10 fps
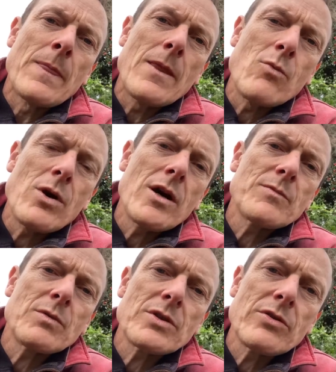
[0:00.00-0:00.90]
The
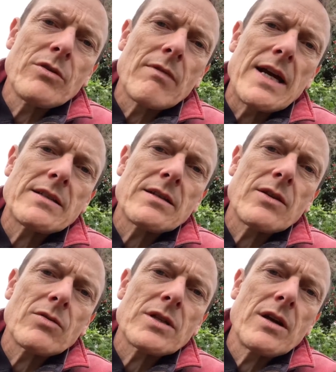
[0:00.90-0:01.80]
worms will do the rest, and
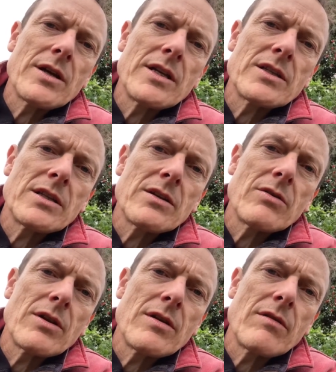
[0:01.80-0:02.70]
it will turn
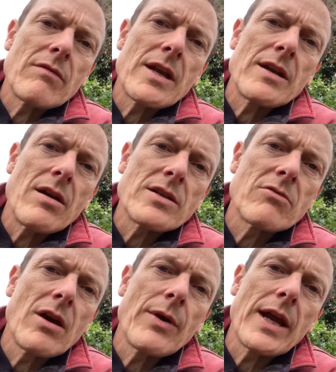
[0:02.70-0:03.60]
into a really nice
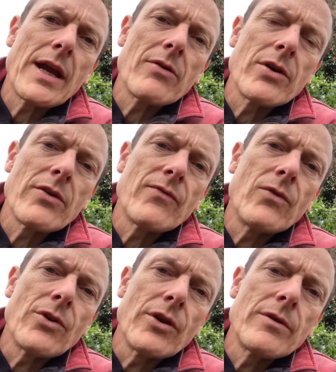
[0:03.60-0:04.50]
growing area
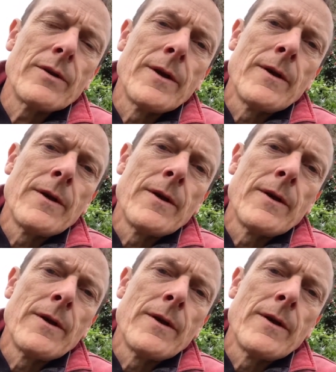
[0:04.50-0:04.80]
for you.